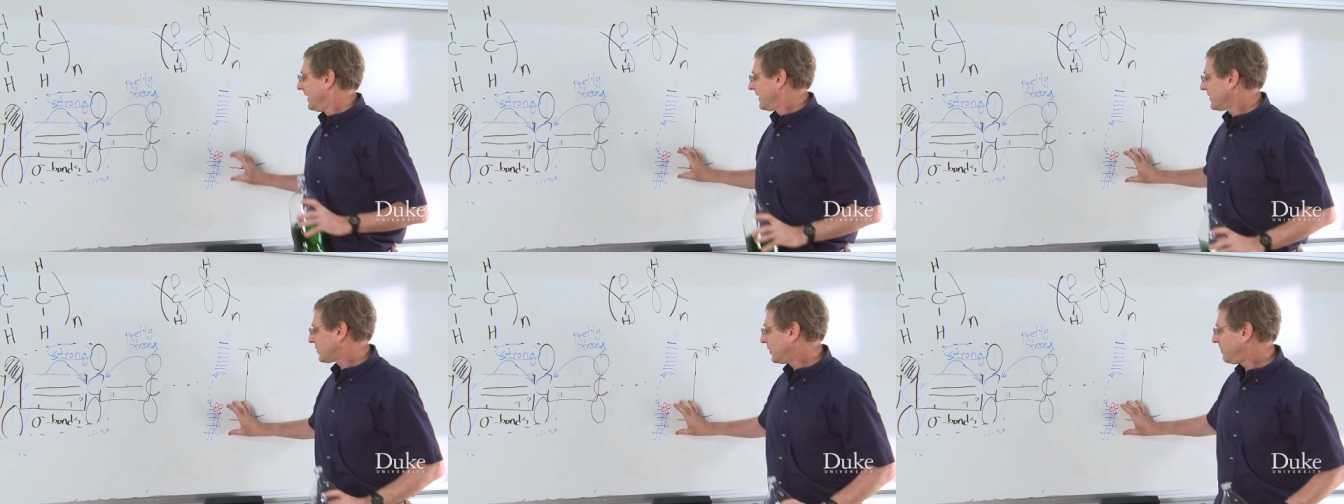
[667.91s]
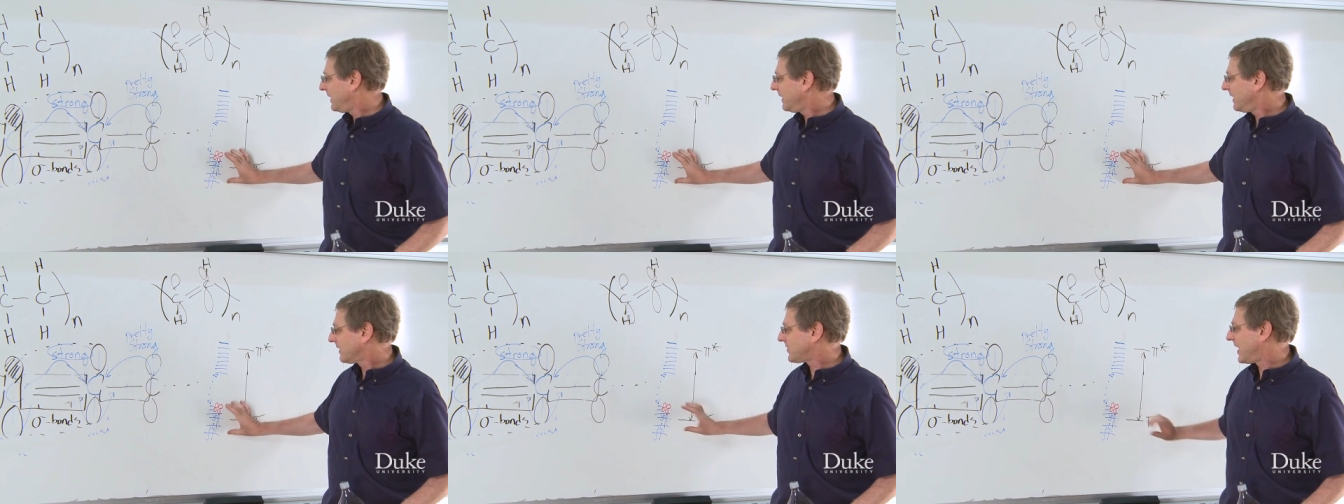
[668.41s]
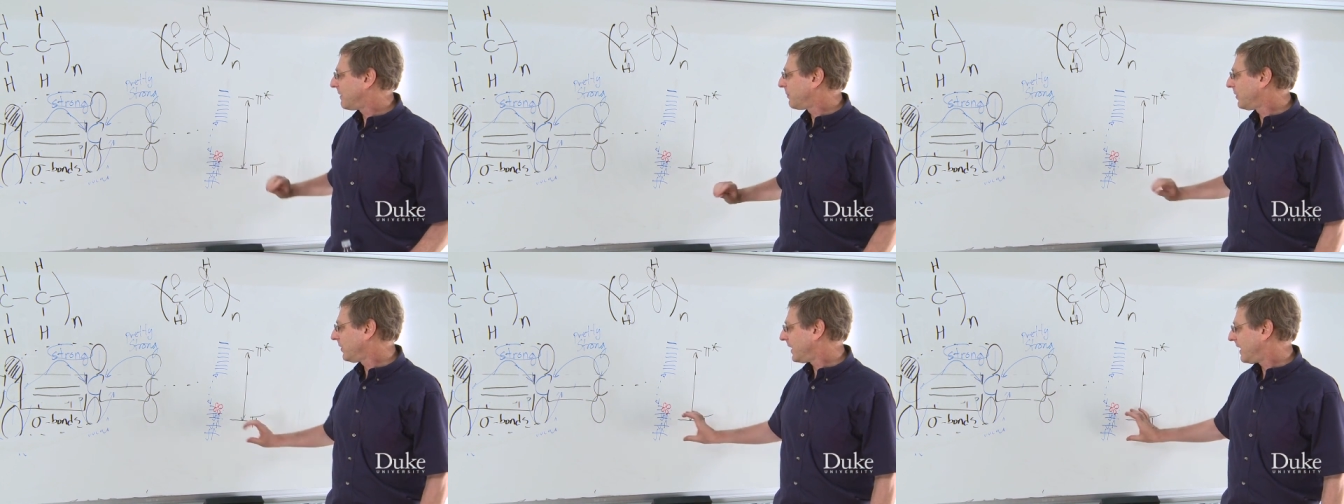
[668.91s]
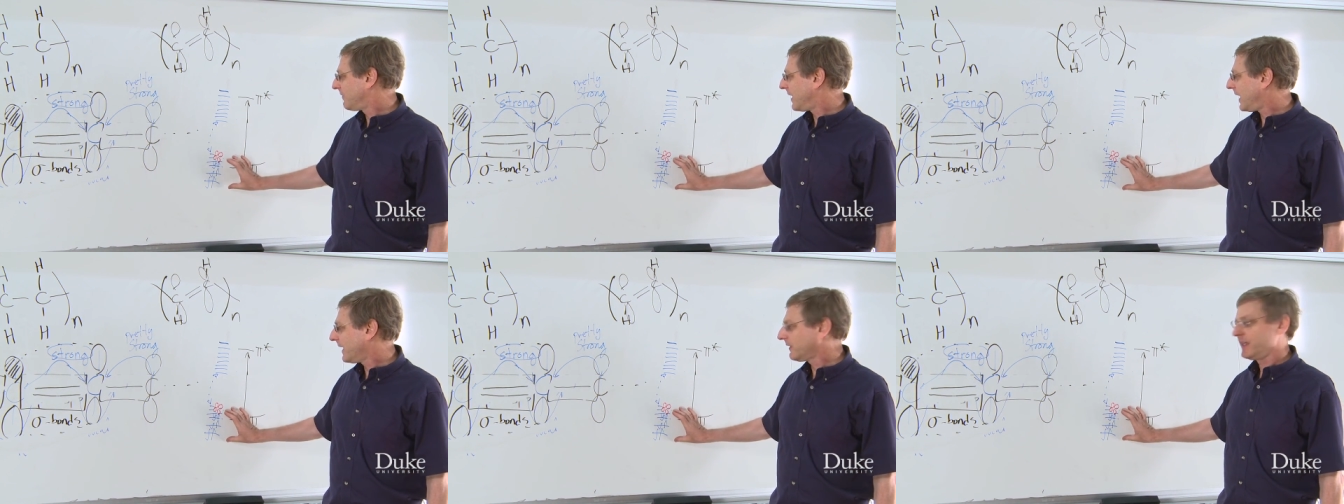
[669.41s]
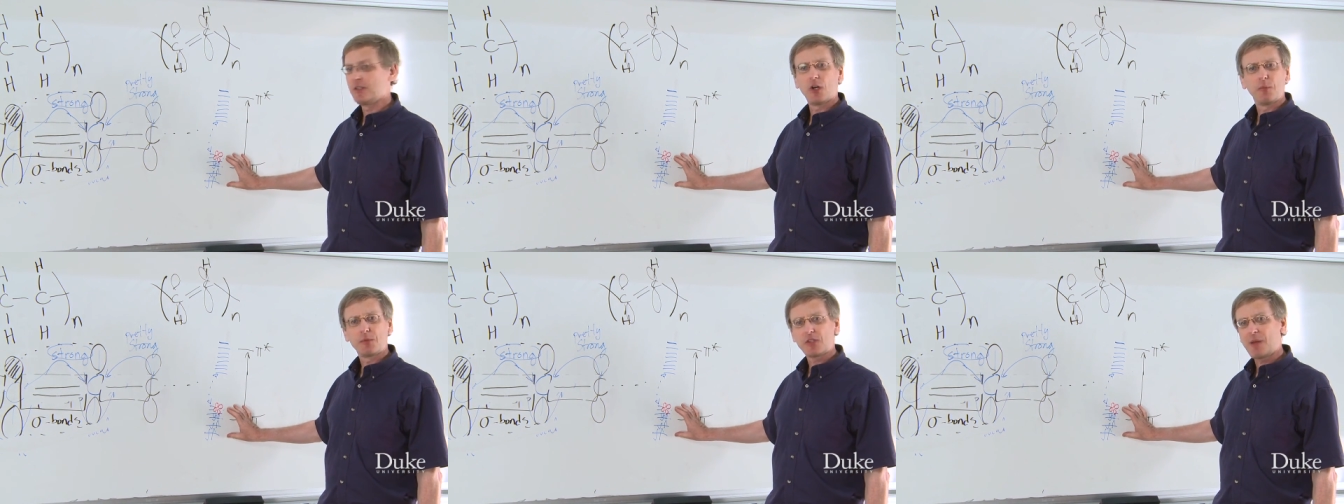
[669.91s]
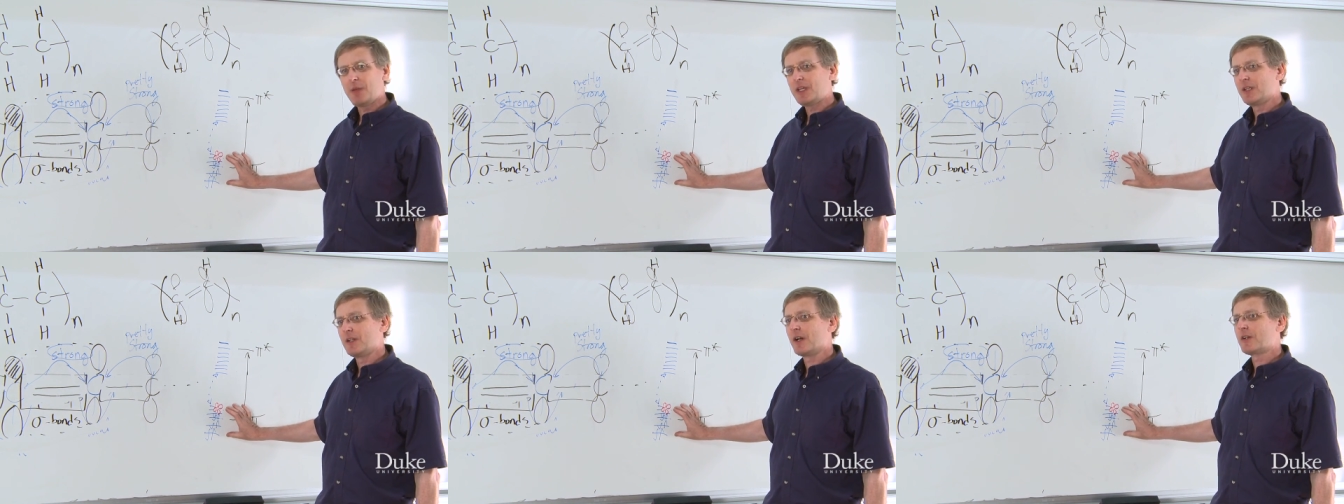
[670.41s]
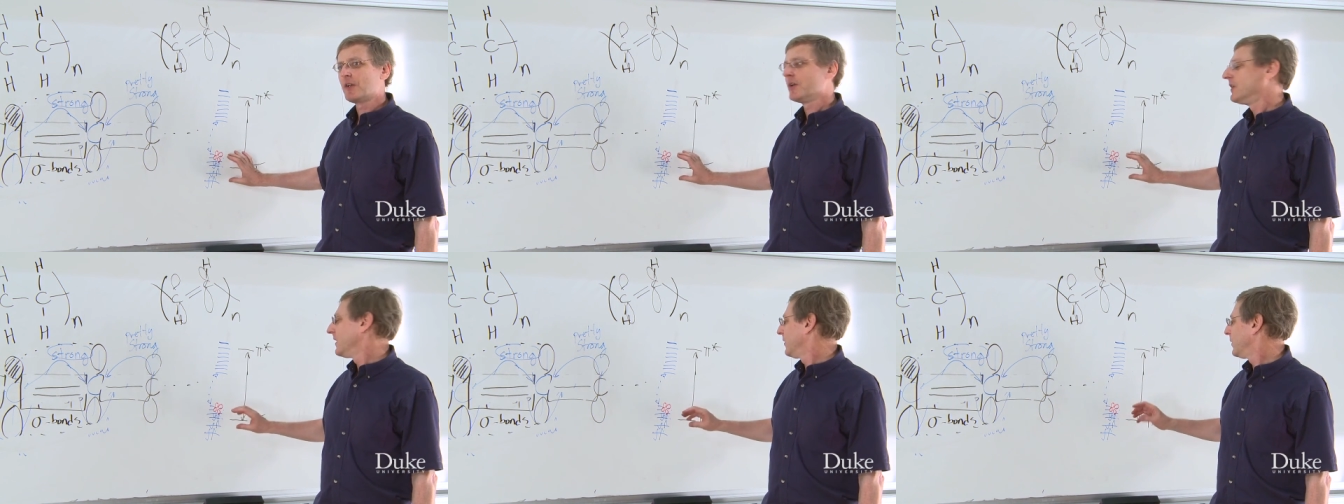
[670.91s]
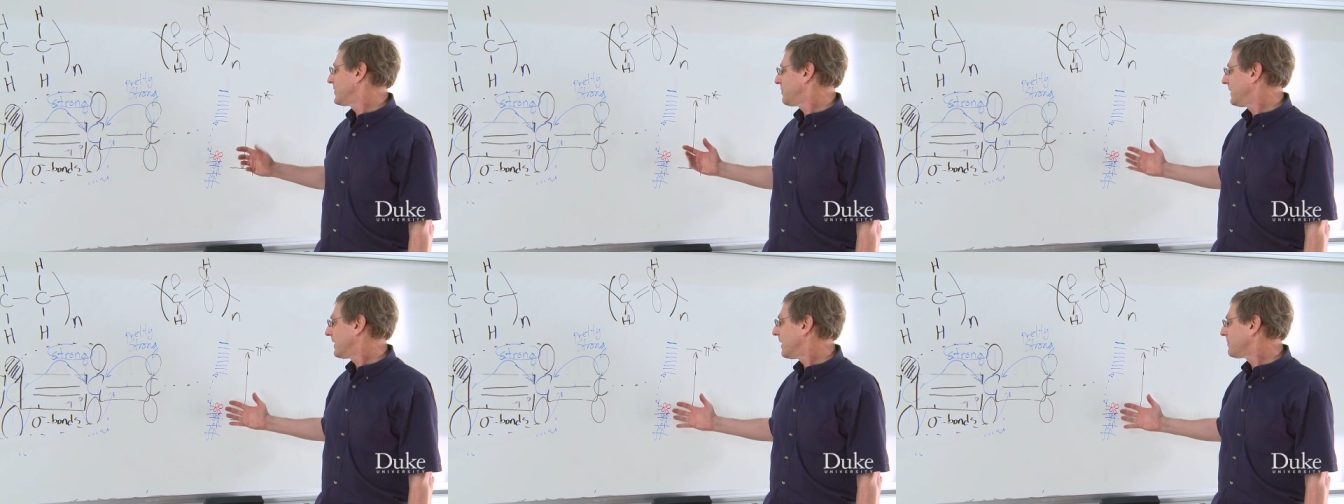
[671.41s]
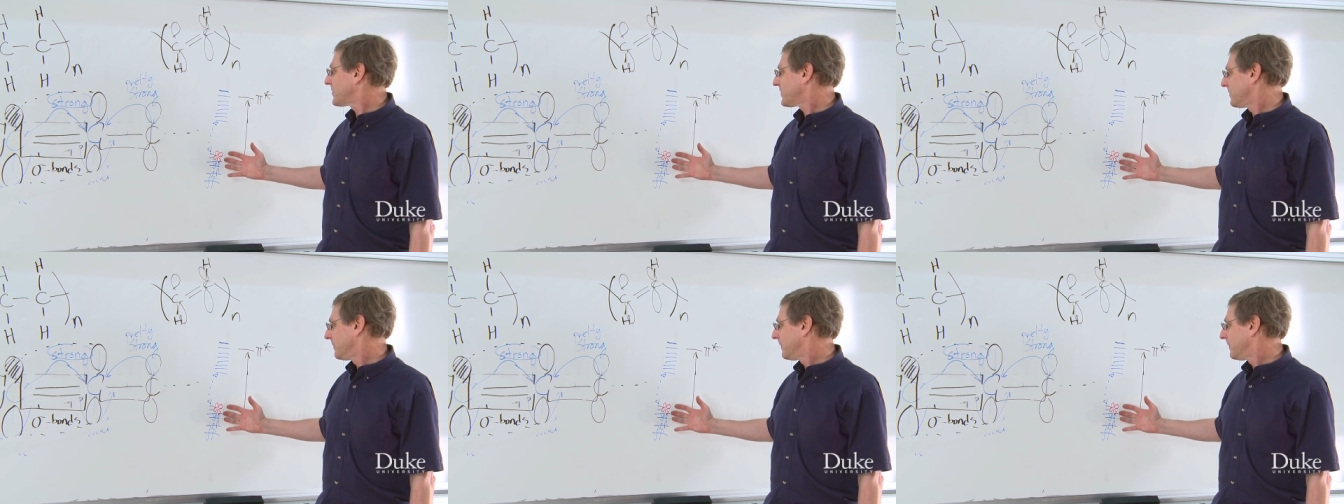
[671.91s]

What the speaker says: This would be an example of a highly doped semiconductor, which becomes